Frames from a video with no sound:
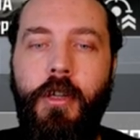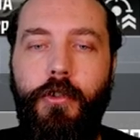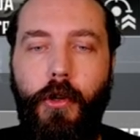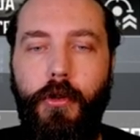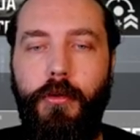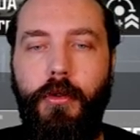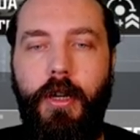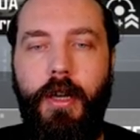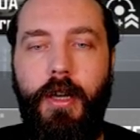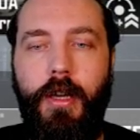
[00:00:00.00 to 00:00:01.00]
So
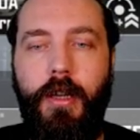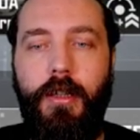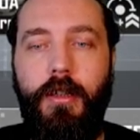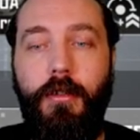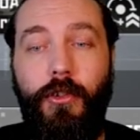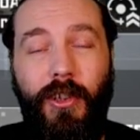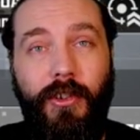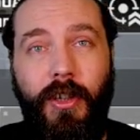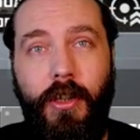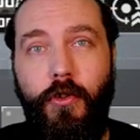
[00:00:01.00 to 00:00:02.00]

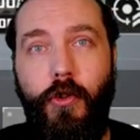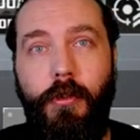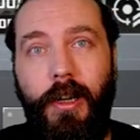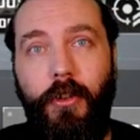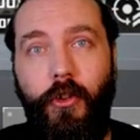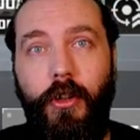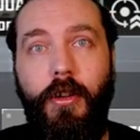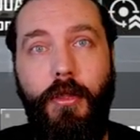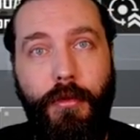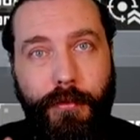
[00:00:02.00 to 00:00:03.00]
6 second
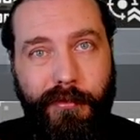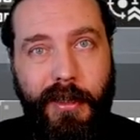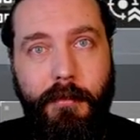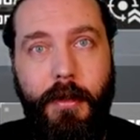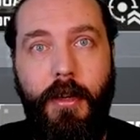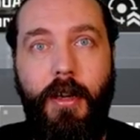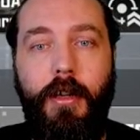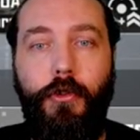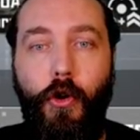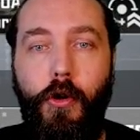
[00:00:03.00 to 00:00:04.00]
duration, three
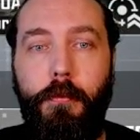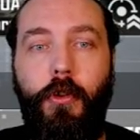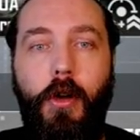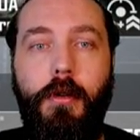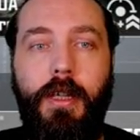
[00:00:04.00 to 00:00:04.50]
torps going